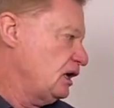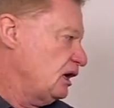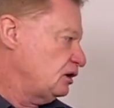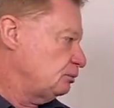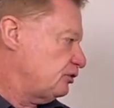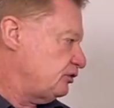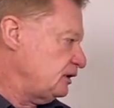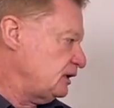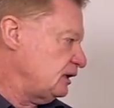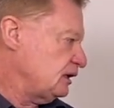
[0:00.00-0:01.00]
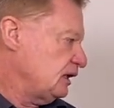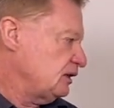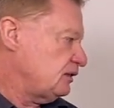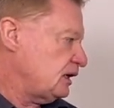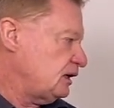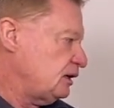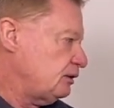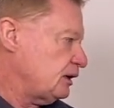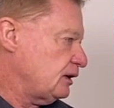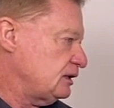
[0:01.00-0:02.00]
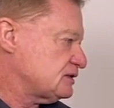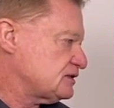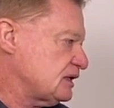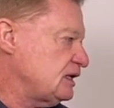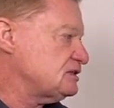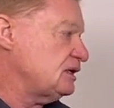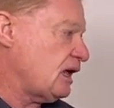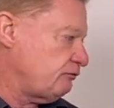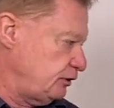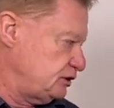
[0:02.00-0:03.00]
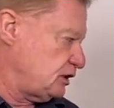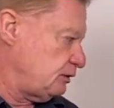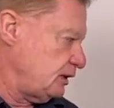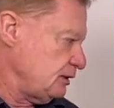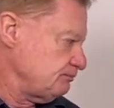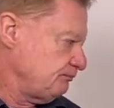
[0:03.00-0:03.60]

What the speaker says: And I'm thinking that area, it's an average area.